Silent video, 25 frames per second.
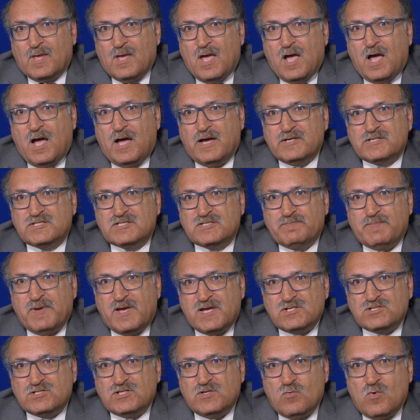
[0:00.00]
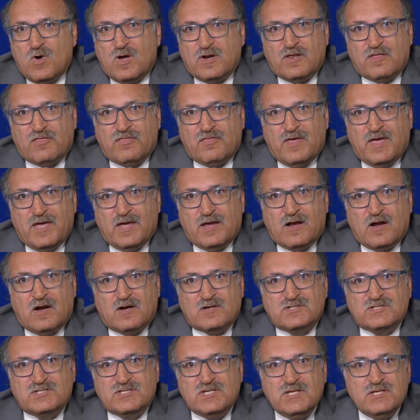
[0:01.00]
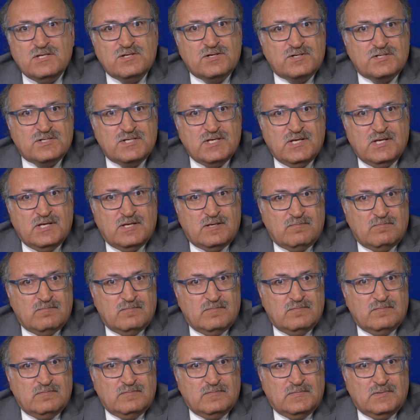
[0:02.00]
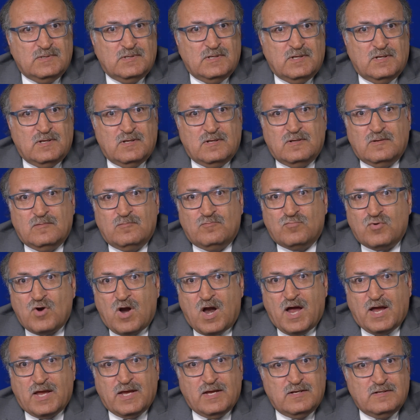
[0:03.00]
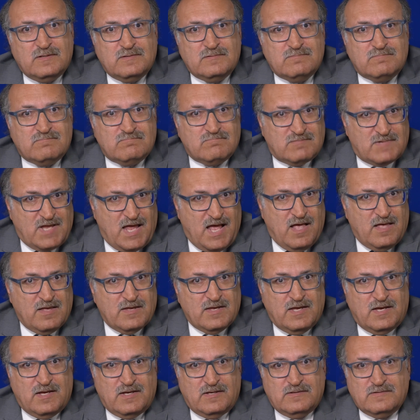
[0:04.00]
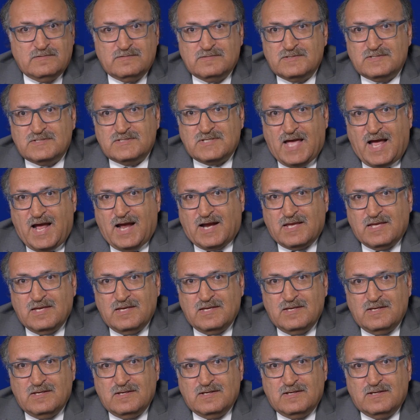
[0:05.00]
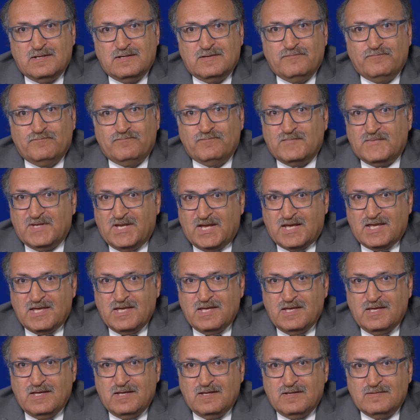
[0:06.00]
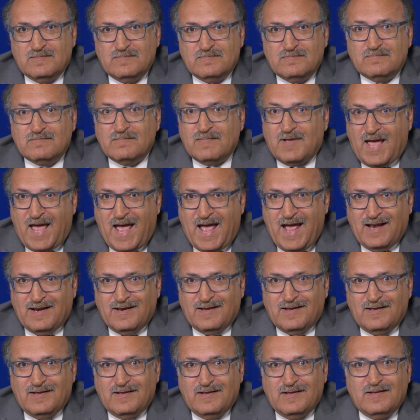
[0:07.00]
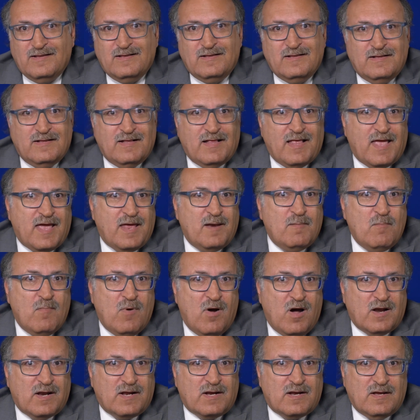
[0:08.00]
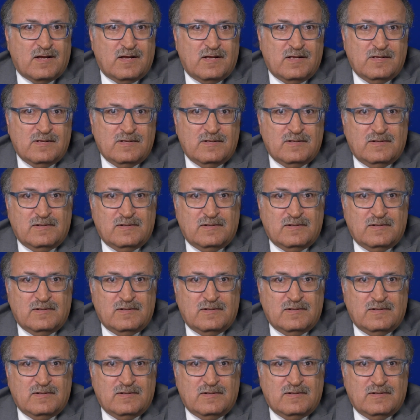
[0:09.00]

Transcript: I especially want to thank our senior team, Brian, Talia, Zaki, Nikki, Hannah, and Monica.